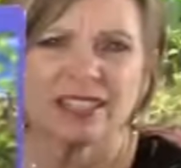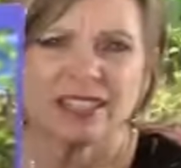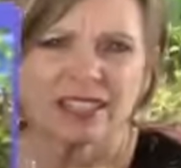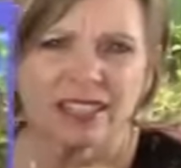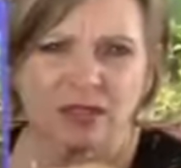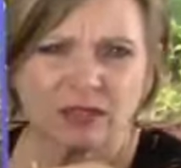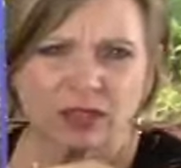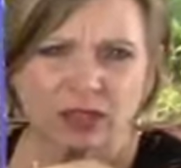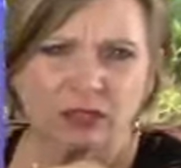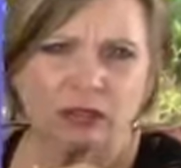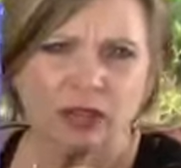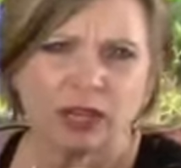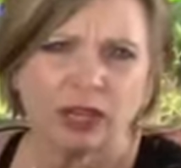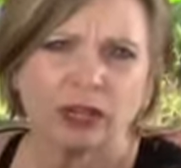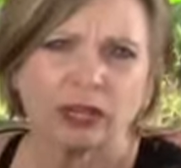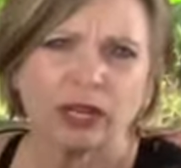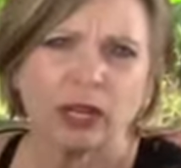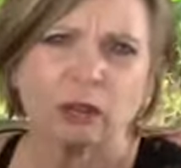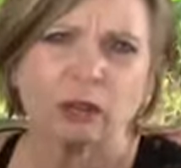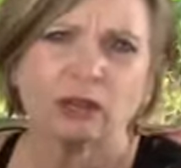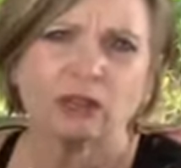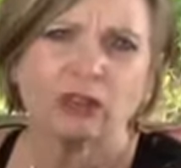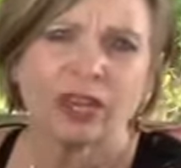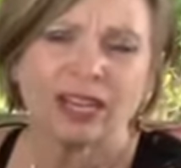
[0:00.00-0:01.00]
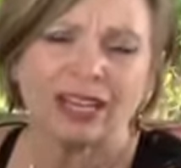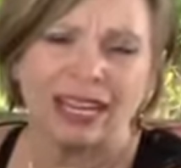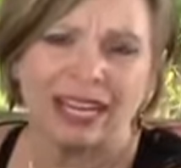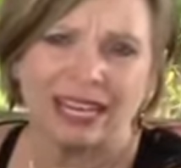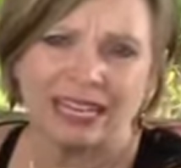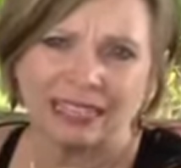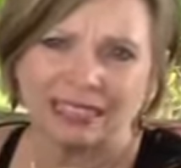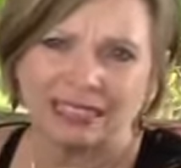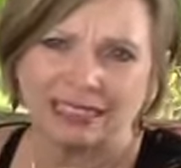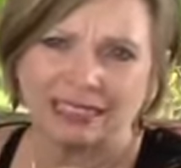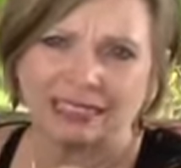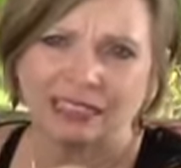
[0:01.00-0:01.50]
we had Seven of Air, now we've got
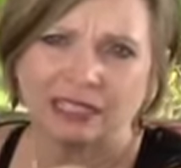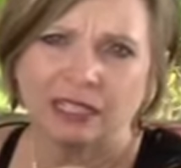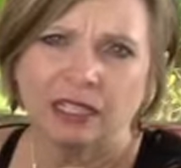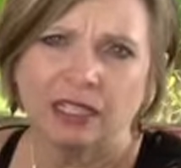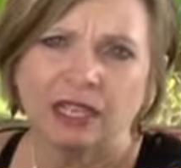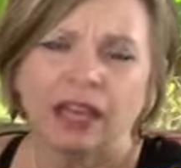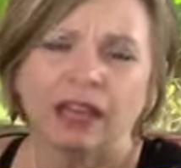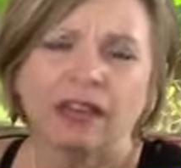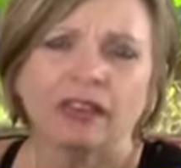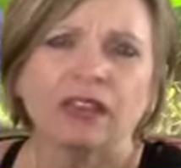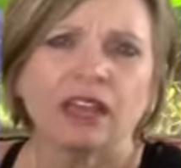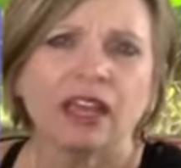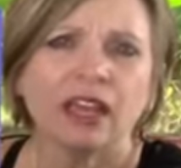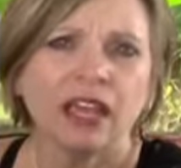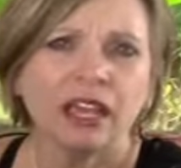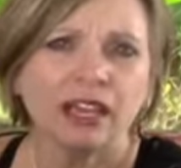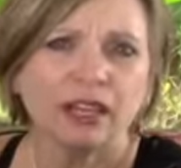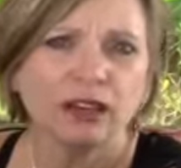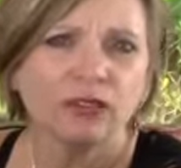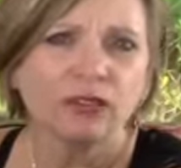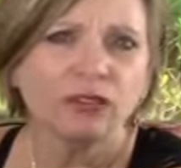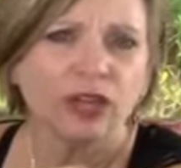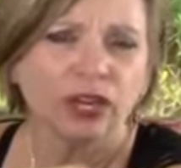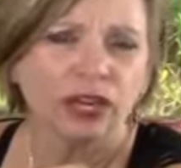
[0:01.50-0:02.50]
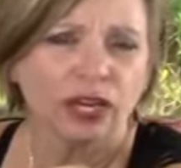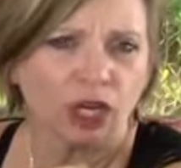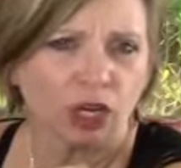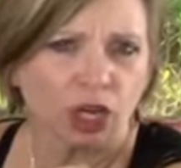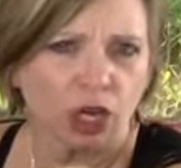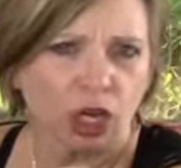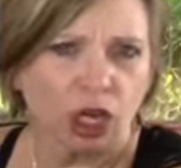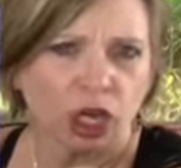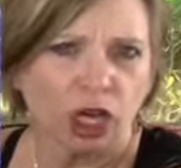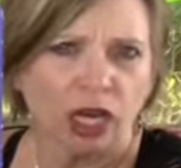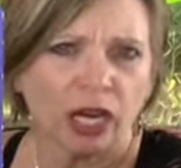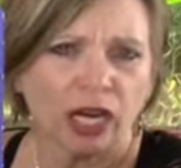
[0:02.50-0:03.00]
Eight. The Eight of
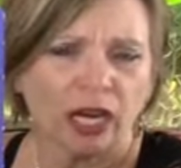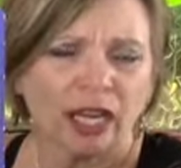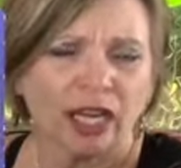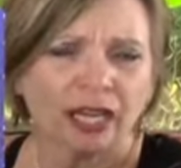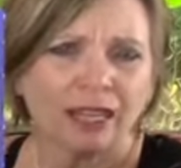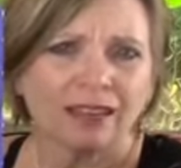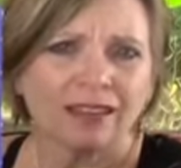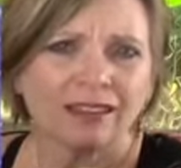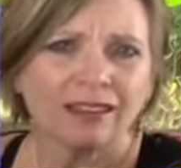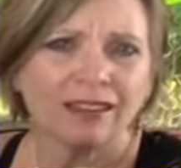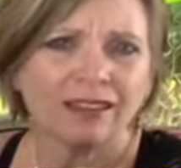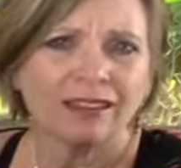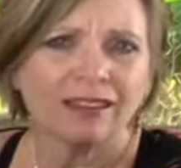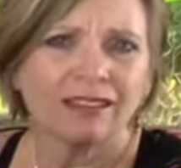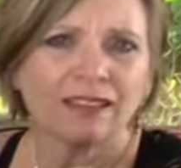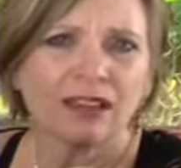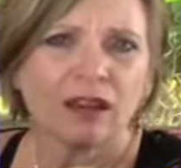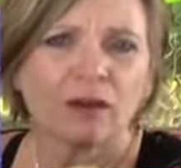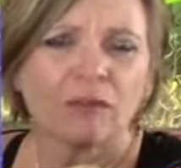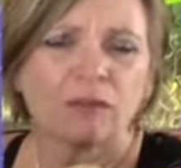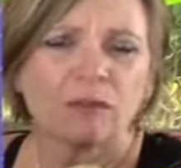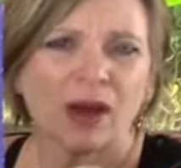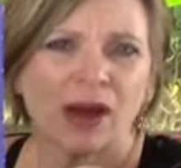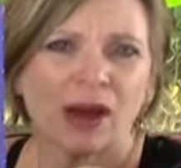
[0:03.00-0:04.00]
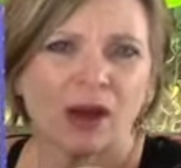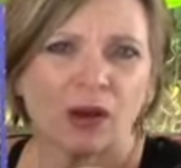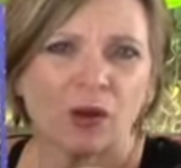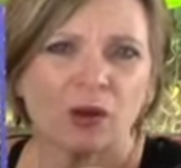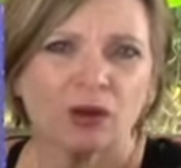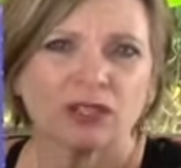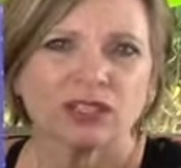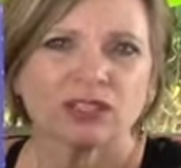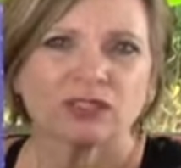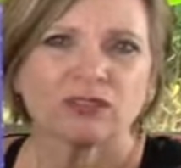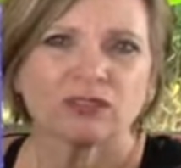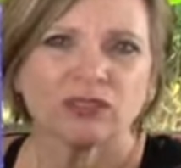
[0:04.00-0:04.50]
Air is
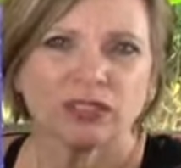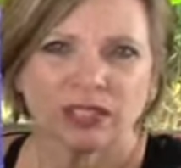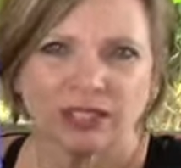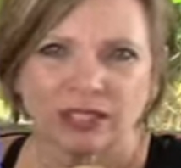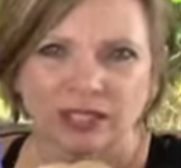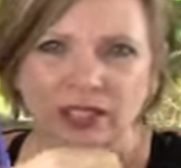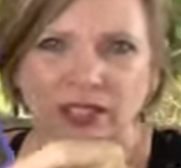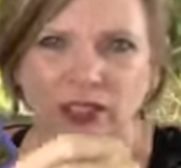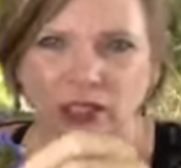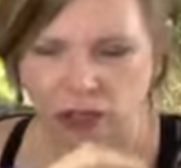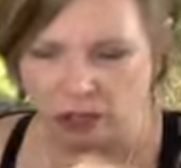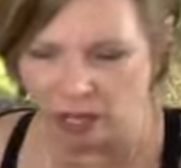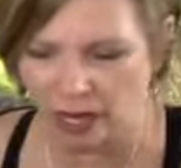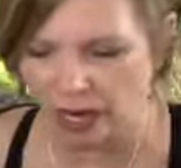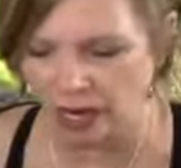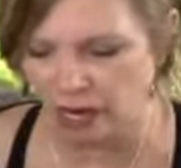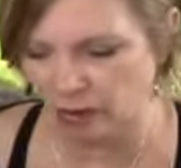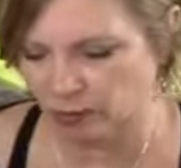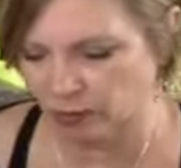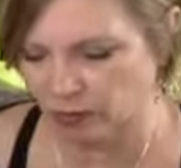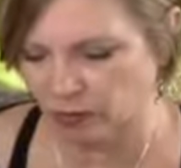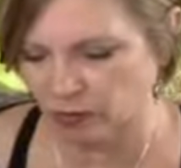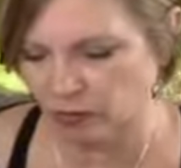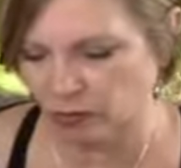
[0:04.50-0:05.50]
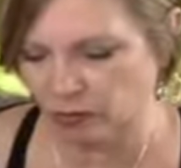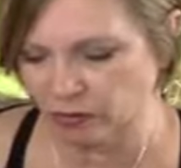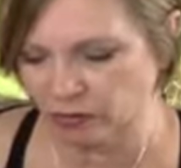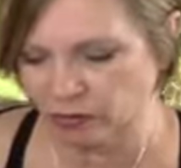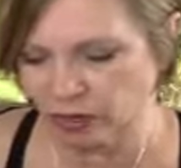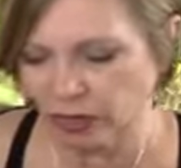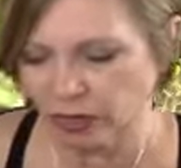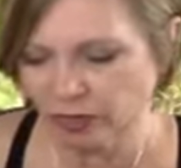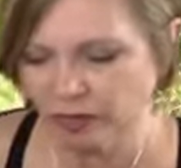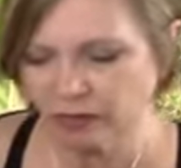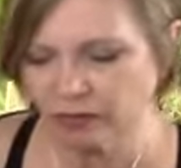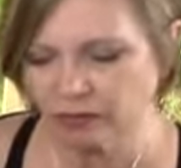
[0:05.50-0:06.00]
about feeling trapped. So it's
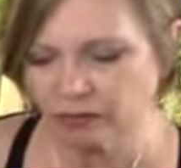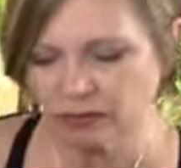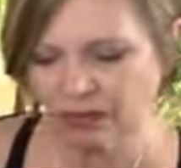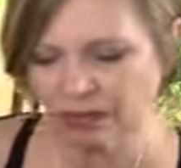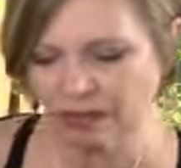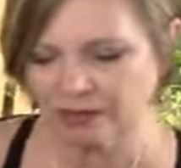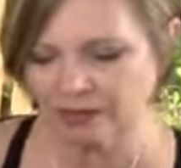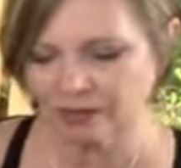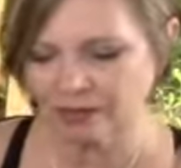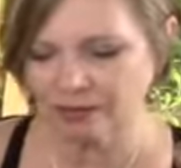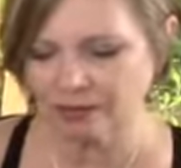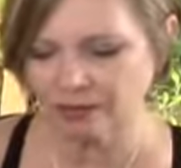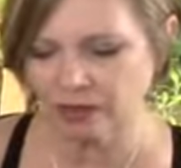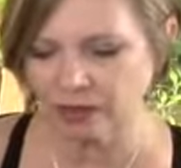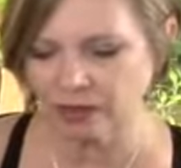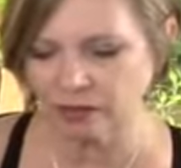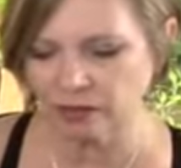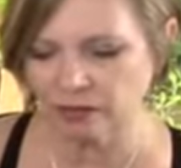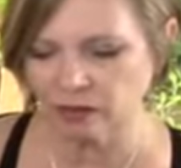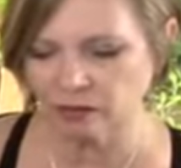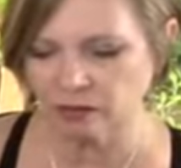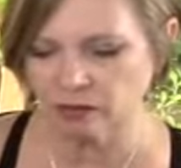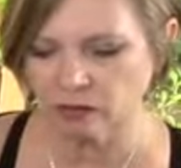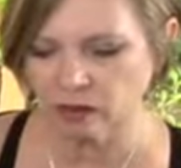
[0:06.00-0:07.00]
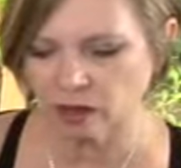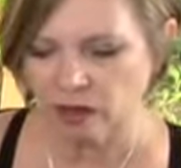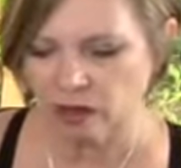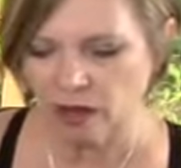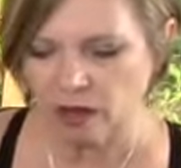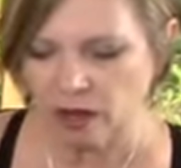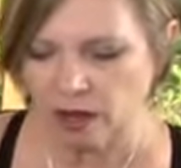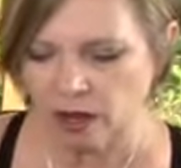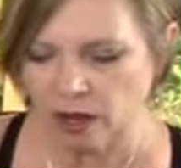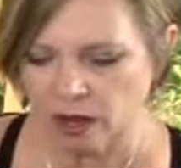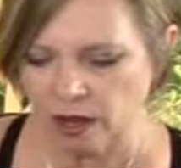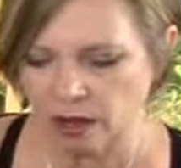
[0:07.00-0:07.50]
kind of that sense,
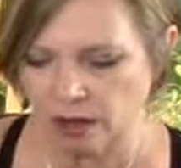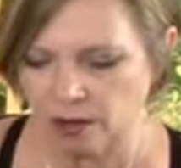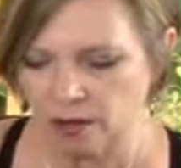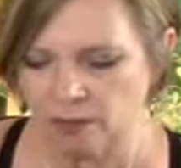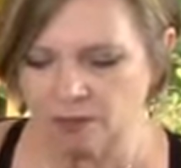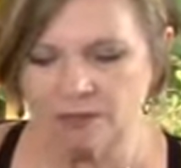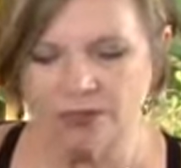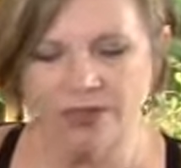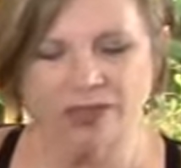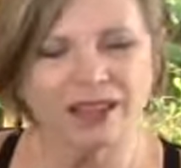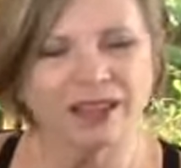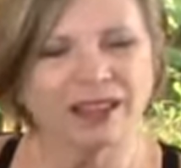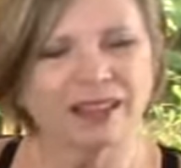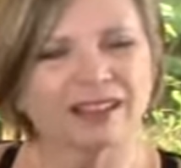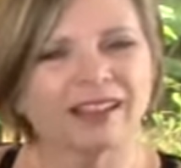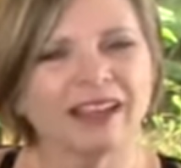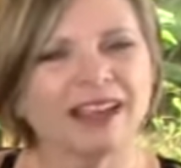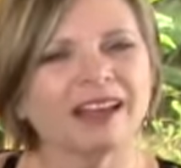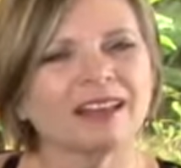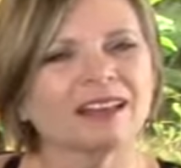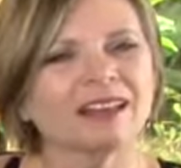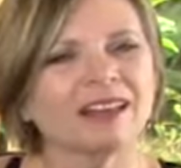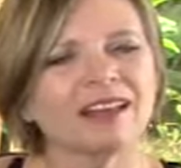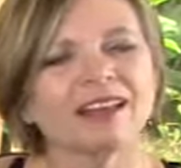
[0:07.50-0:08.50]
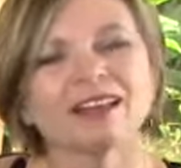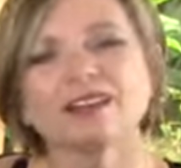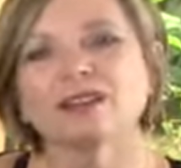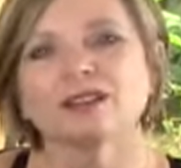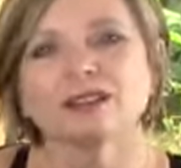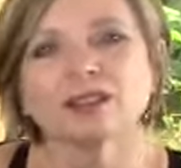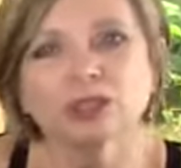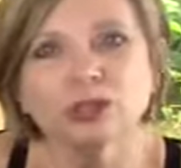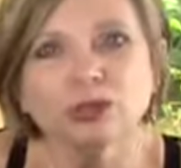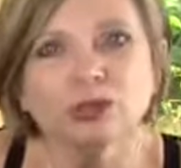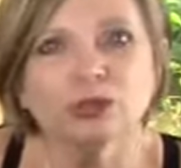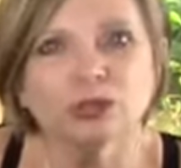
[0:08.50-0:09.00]
an
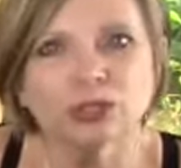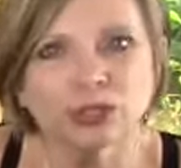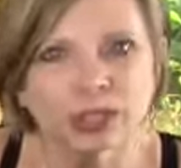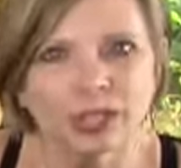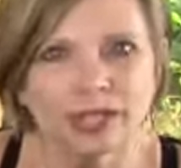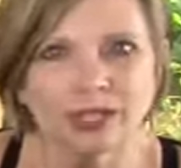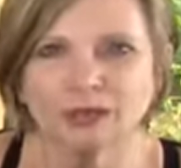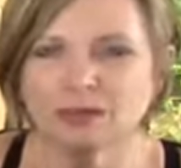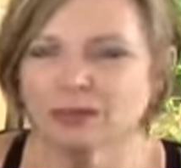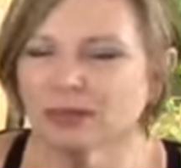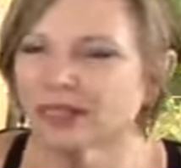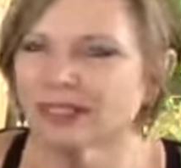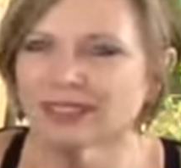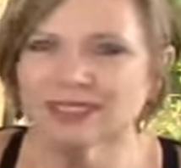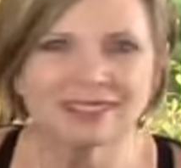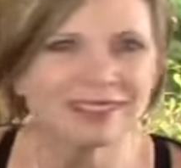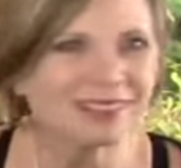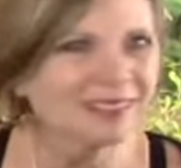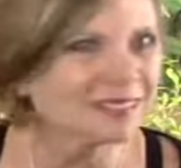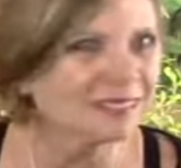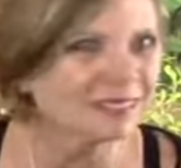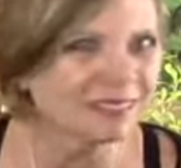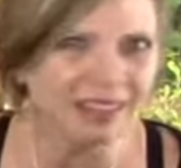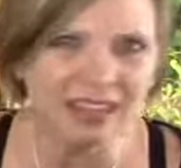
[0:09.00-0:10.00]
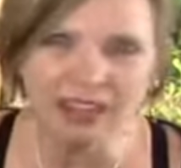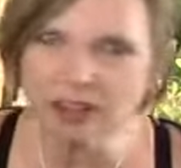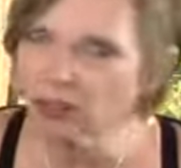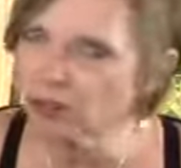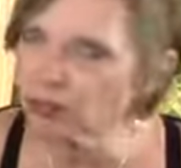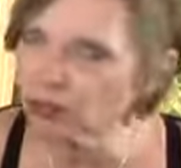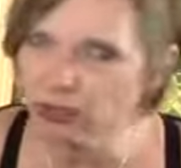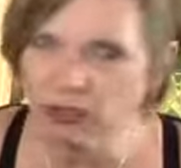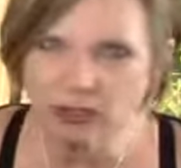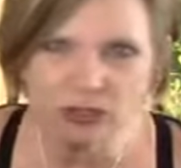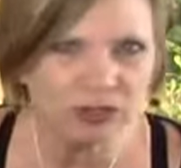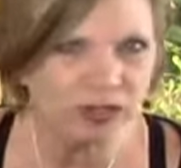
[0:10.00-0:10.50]
illusion, because it's
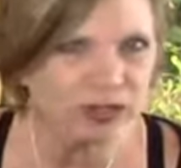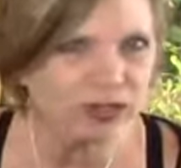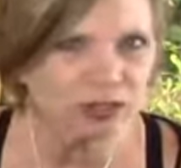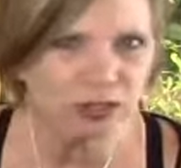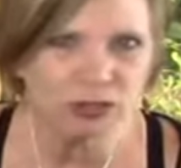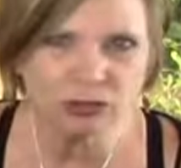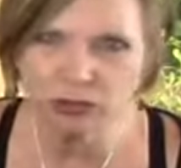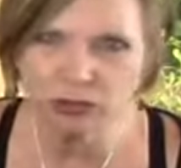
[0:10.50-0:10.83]
never